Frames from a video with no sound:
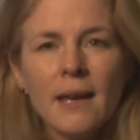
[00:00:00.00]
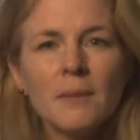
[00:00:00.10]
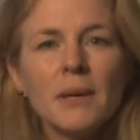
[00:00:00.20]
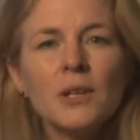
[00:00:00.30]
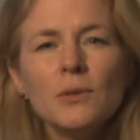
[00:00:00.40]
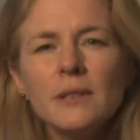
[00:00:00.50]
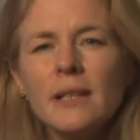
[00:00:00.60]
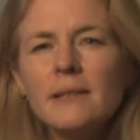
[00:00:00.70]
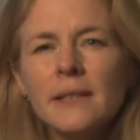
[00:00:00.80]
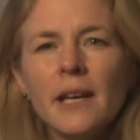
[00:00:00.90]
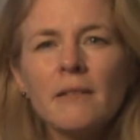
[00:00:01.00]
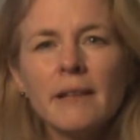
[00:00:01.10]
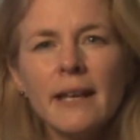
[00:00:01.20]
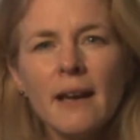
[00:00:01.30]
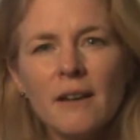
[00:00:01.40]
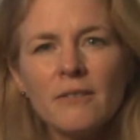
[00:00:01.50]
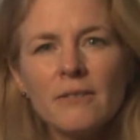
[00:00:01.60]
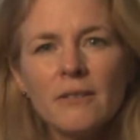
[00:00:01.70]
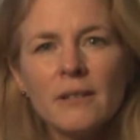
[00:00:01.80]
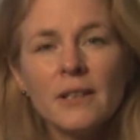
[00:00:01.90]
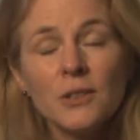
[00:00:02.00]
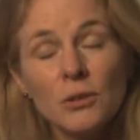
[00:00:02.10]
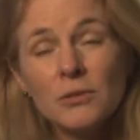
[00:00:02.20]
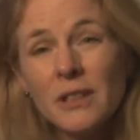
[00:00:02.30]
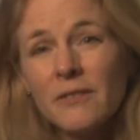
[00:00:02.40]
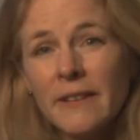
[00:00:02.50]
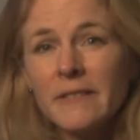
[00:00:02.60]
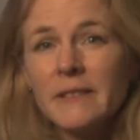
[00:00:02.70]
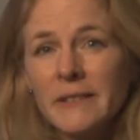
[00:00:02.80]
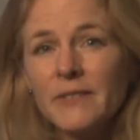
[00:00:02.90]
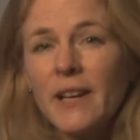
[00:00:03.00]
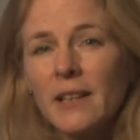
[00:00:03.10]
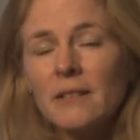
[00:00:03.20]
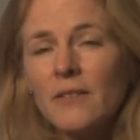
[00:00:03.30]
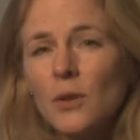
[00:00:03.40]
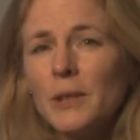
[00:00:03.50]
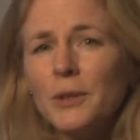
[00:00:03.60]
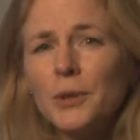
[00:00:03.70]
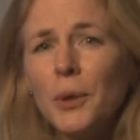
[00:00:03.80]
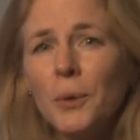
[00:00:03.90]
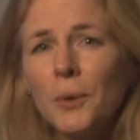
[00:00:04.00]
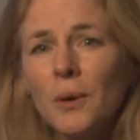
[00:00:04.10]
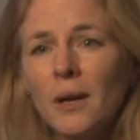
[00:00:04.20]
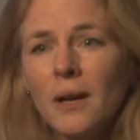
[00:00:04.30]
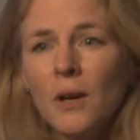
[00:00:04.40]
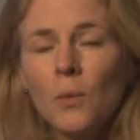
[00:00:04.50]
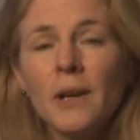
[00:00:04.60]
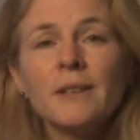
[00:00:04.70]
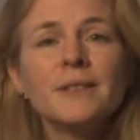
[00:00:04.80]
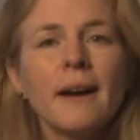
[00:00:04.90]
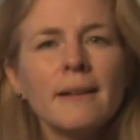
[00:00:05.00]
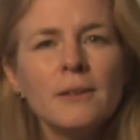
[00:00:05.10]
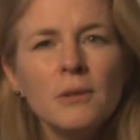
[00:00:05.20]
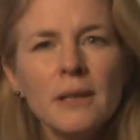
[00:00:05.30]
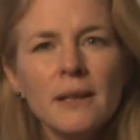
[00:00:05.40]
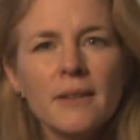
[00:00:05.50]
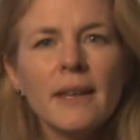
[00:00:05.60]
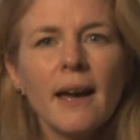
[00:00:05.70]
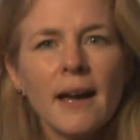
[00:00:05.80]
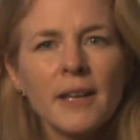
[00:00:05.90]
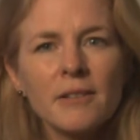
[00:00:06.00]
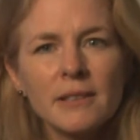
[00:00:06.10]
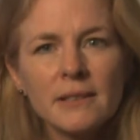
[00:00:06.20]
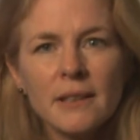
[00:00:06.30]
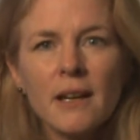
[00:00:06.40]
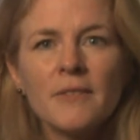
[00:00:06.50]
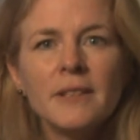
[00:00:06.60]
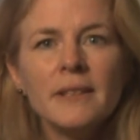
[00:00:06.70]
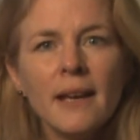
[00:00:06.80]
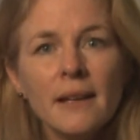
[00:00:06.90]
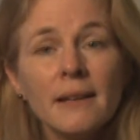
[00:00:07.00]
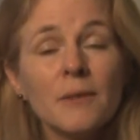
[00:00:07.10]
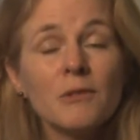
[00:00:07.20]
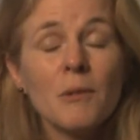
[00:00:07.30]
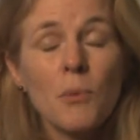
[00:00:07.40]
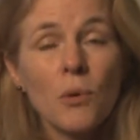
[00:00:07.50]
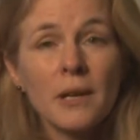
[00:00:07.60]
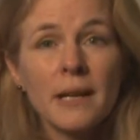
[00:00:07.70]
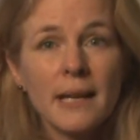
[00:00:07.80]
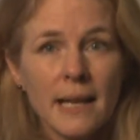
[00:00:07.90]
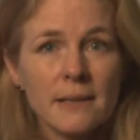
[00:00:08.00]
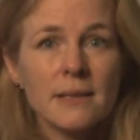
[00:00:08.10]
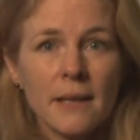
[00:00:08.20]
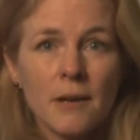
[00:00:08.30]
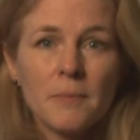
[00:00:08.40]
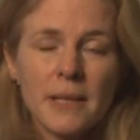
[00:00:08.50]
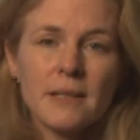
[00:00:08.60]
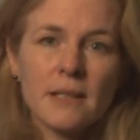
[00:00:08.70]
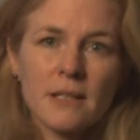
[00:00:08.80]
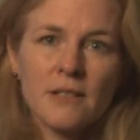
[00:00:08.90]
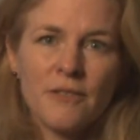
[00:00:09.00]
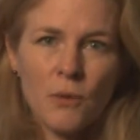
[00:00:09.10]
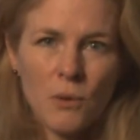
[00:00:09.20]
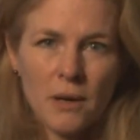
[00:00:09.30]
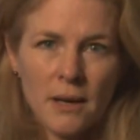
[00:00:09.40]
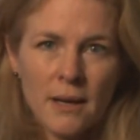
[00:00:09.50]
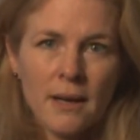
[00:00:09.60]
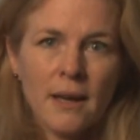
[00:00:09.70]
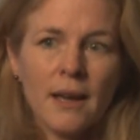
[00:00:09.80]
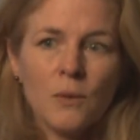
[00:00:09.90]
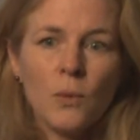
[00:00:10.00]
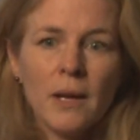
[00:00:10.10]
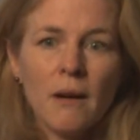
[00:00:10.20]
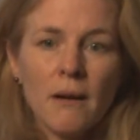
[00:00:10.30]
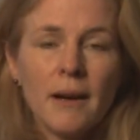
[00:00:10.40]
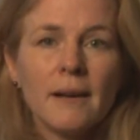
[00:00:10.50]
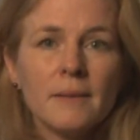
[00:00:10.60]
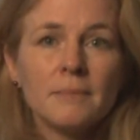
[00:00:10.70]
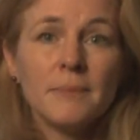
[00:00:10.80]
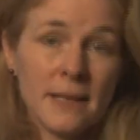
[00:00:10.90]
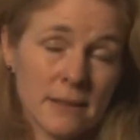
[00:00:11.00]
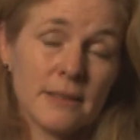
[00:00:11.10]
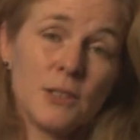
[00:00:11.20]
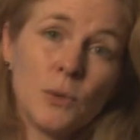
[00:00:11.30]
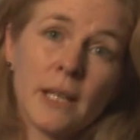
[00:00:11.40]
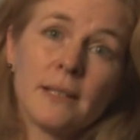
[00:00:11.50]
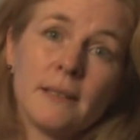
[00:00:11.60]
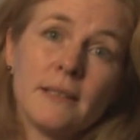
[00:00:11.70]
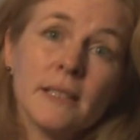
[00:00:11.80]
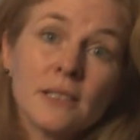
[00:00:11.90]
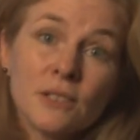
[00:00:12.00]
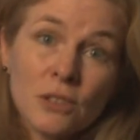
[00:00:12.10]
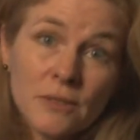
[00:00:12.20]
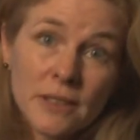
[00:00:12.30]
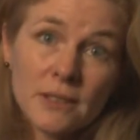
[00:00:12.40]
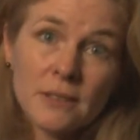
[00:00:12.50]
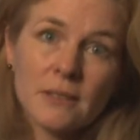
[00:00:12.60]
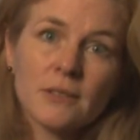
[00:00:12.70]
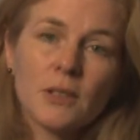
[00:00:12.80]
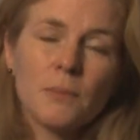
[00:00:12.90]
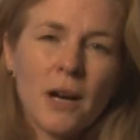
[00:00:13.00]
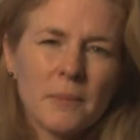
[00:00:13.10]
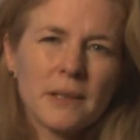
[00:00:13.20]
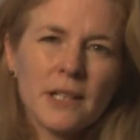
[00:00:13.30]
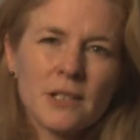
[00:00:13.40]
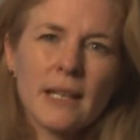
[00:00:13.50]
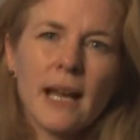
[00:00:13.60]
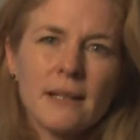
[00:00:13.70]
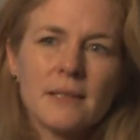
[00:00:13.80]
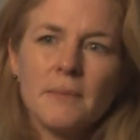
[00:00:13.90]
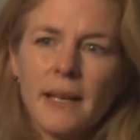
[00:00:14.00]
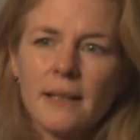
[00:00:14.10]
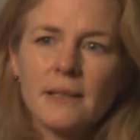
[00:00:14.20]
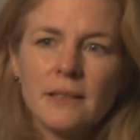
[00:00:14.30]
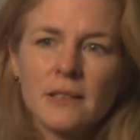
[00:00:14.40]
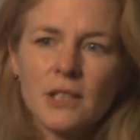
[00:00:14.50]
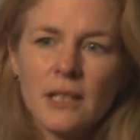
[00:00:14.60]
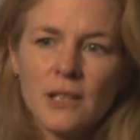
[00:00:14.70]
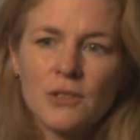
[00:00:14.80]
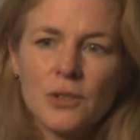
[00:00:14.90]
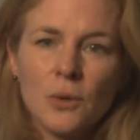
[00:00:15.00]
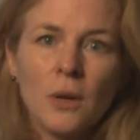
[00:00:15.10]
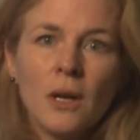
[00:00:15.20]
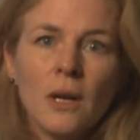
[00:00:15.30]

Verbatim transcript: And by using a DREF, a dose rate effectiveness factor of only two, we are diluting the accuracy of the data that were reported in NCRP 64. And we are basically doing a disservice to the population that has to make a decision as to